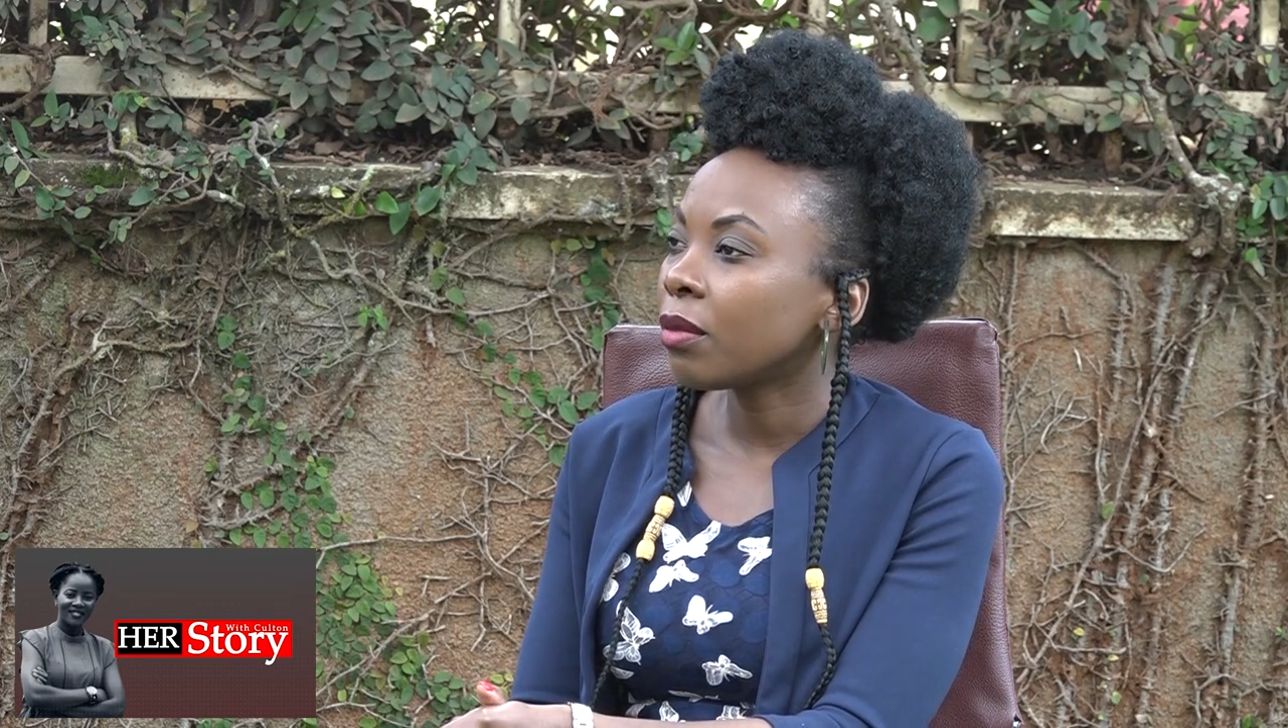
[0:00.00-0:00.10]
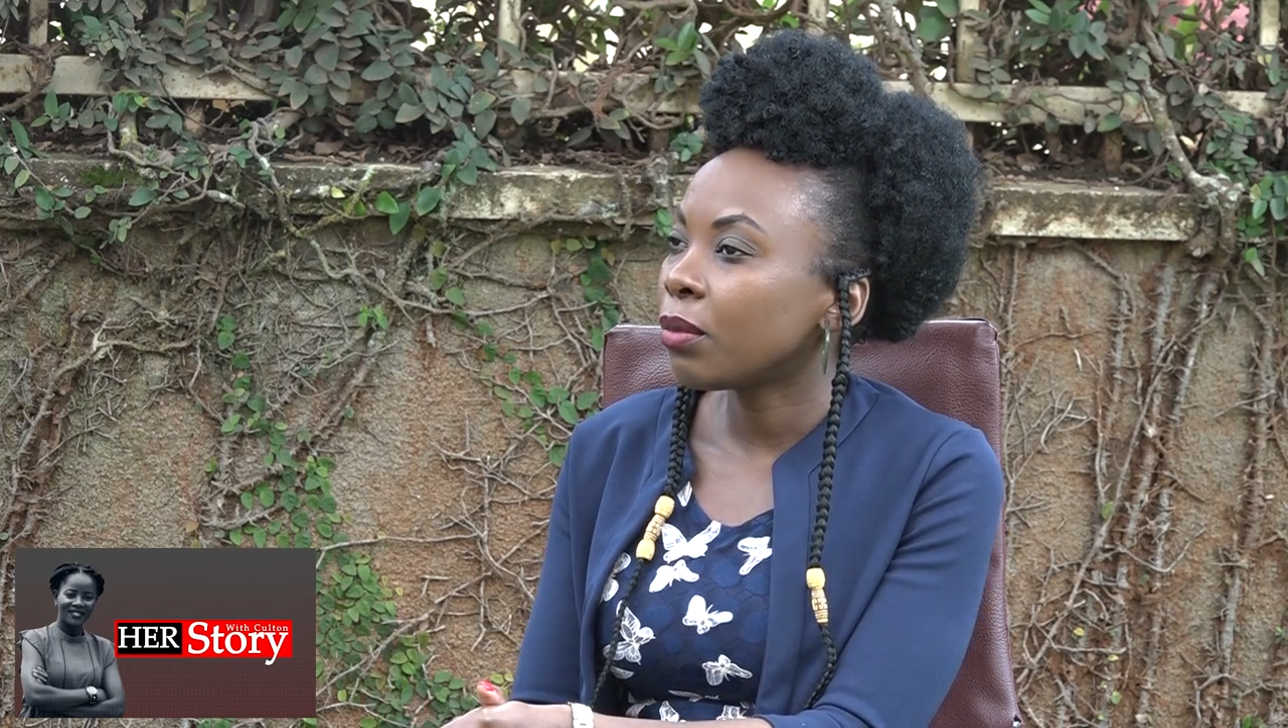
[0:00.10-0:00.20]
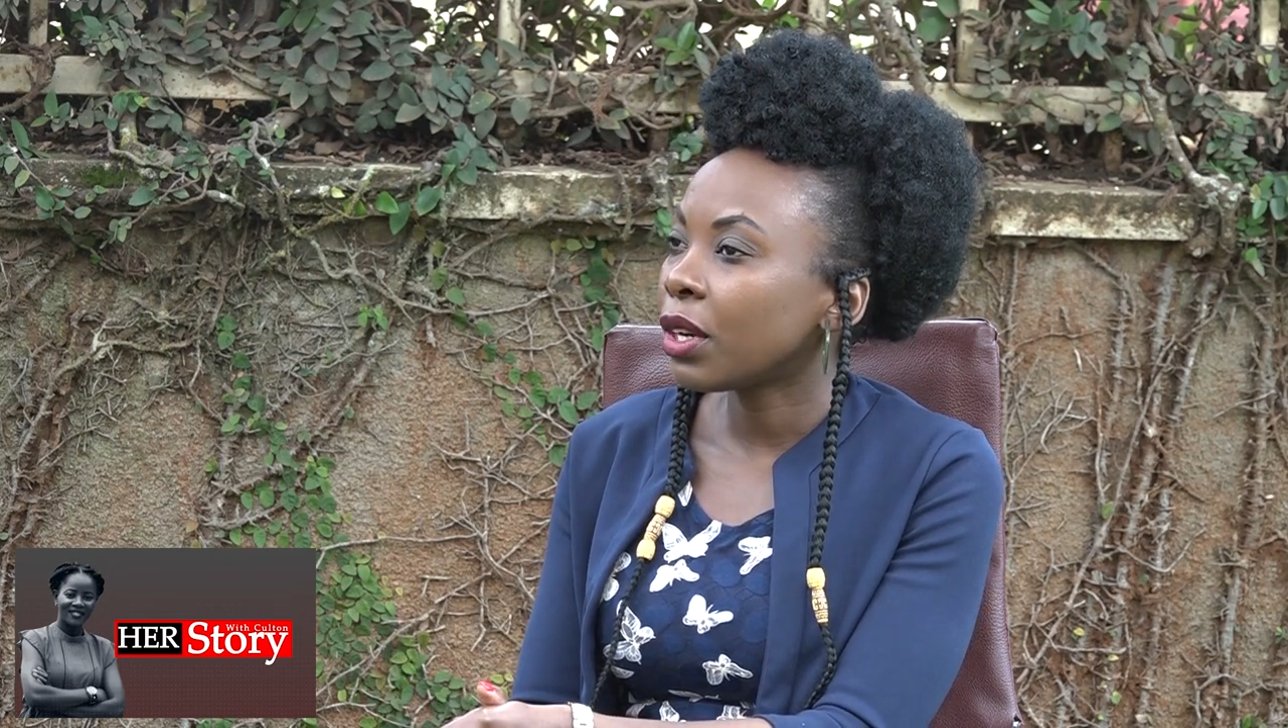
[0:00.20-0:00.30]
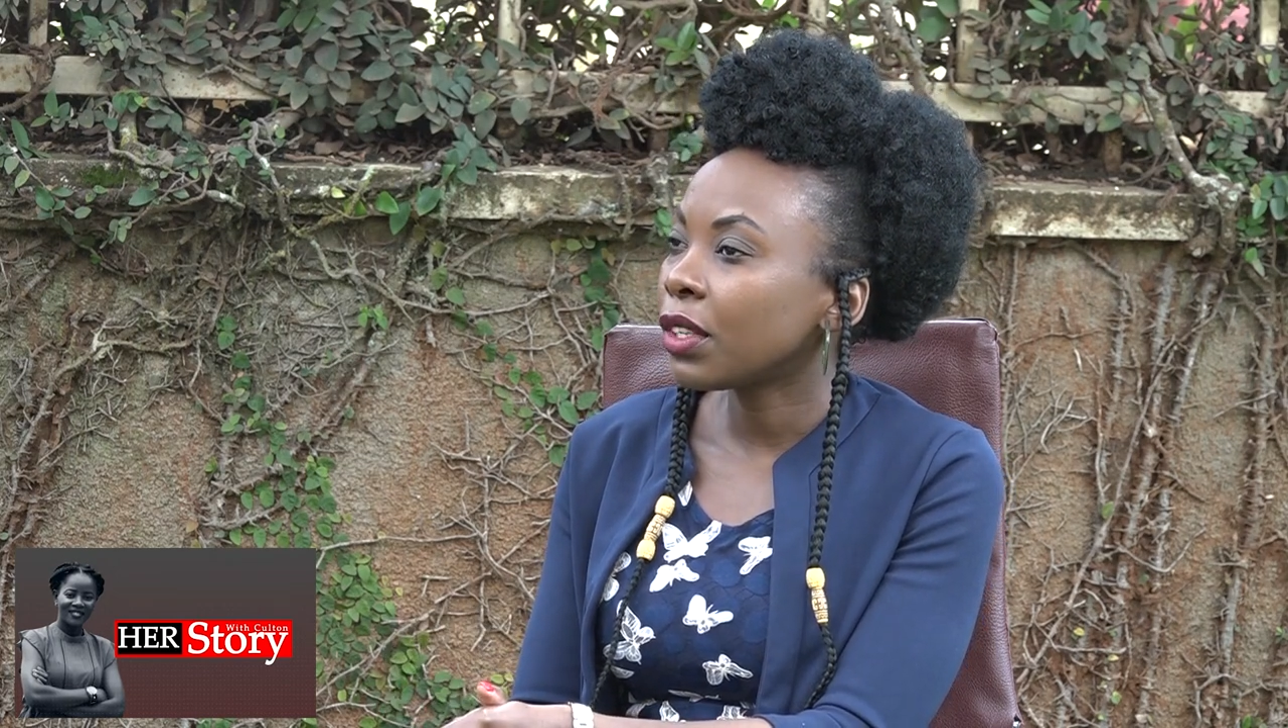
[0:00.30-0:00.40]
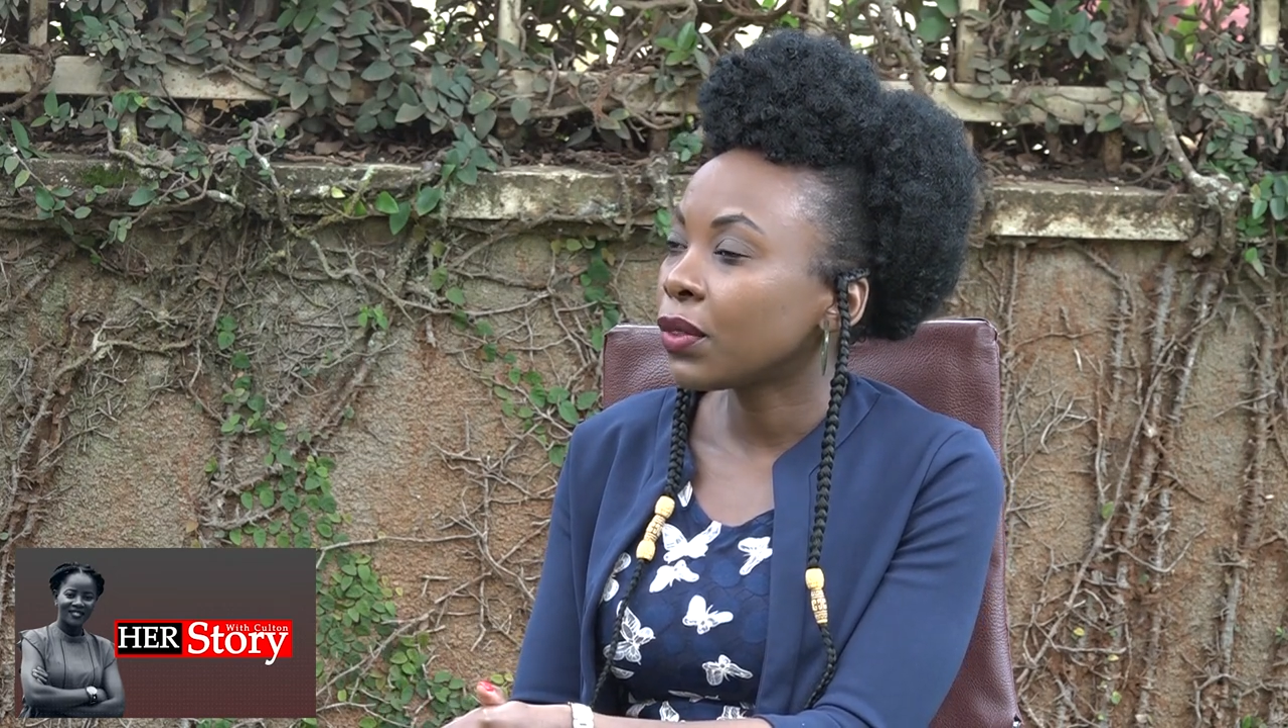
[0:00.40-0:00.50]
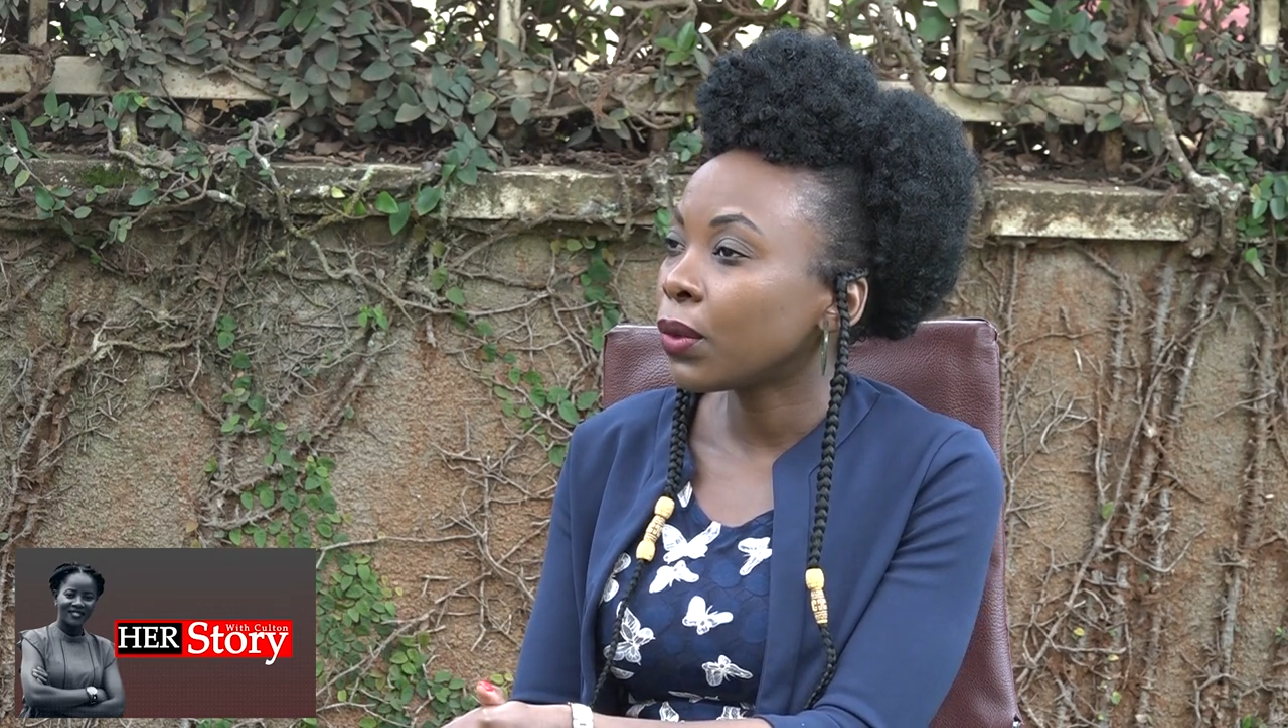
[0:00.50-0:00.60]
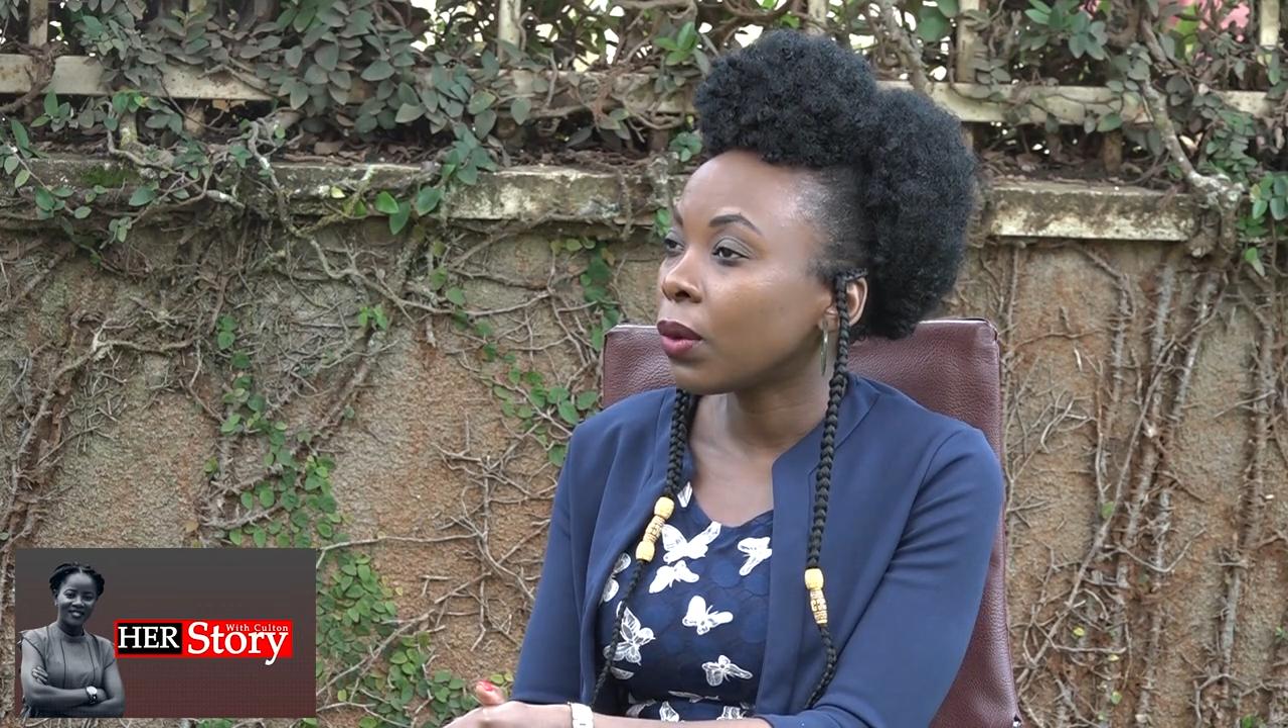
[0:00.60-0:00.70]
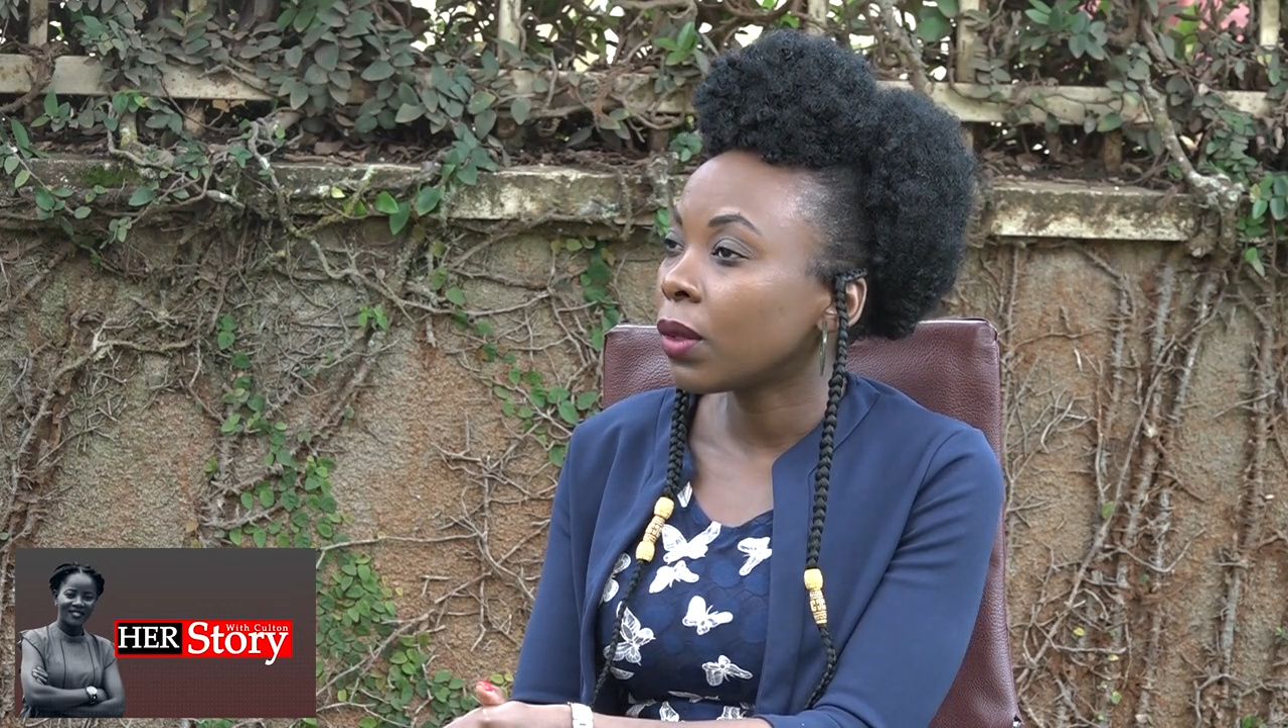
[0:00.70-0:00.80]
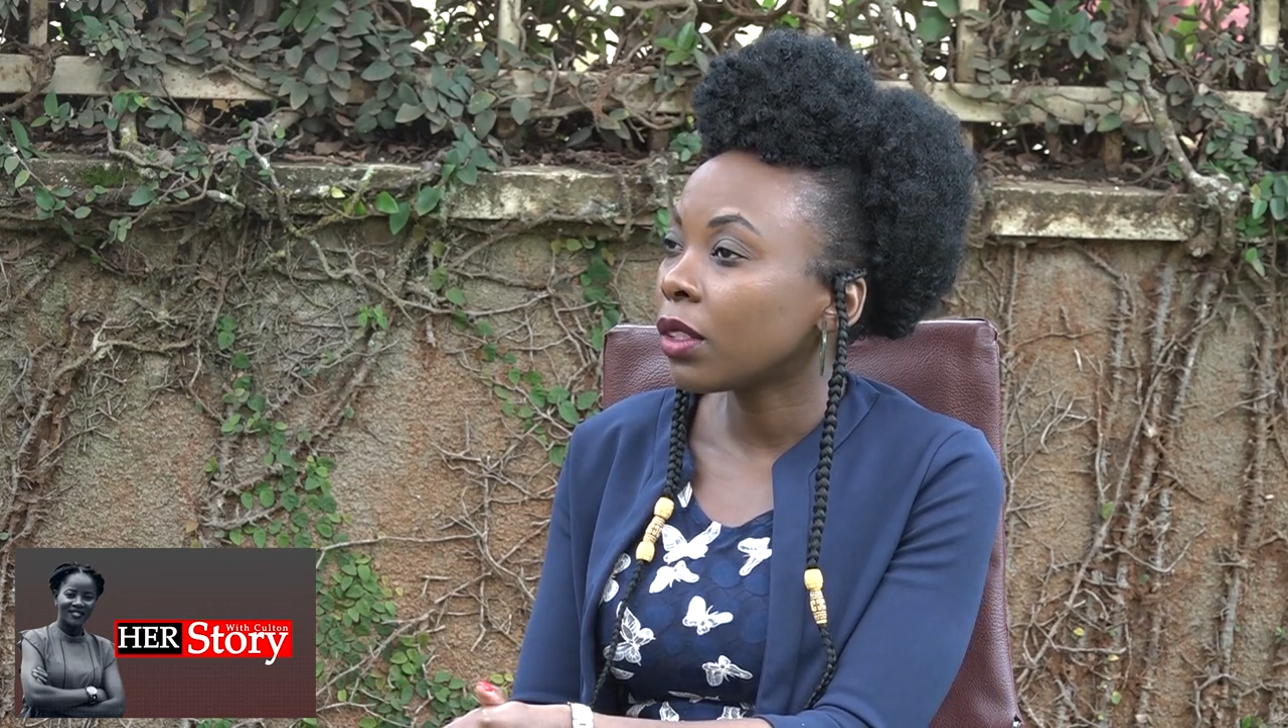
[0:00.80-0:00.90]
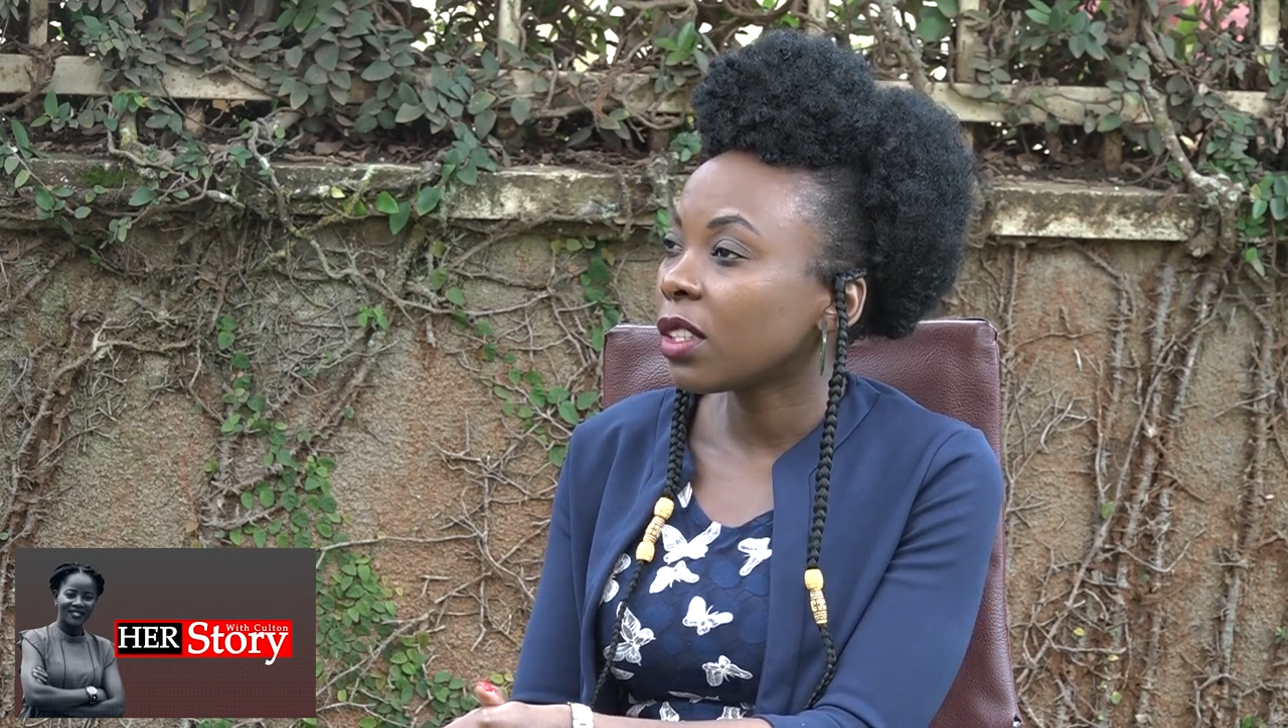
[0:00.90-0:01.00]
in
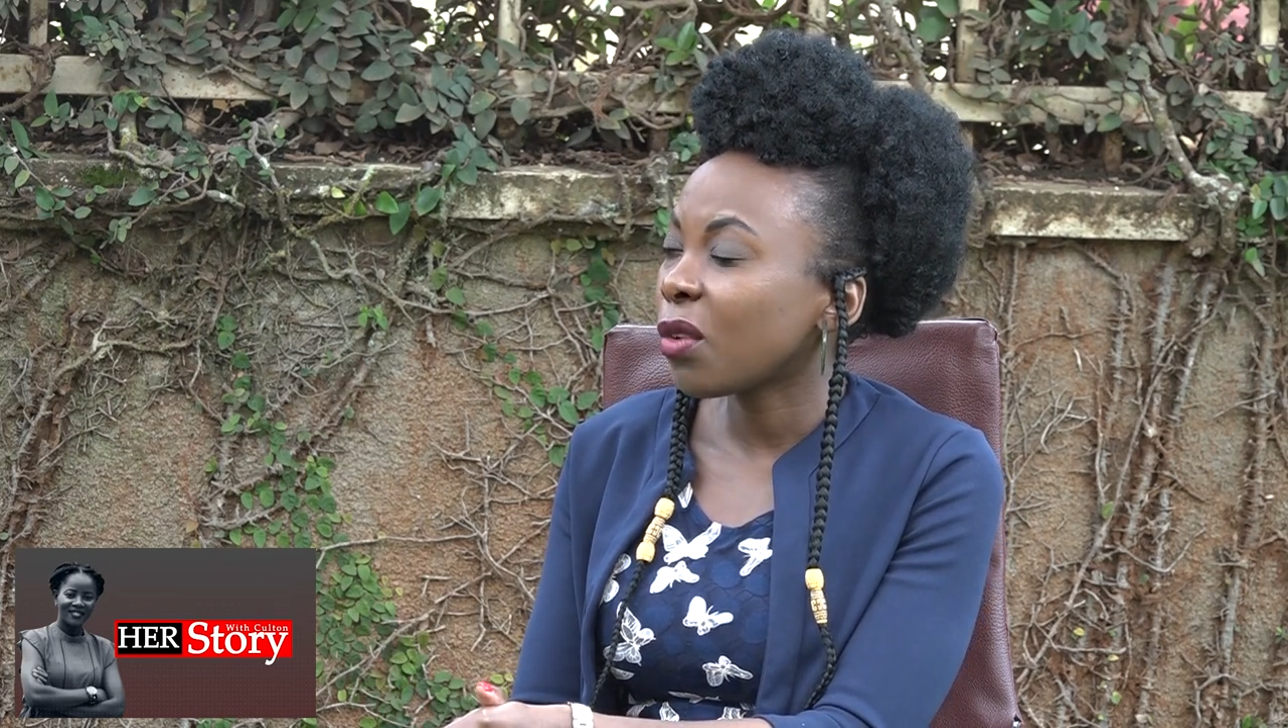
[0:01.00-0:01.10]
Brussels,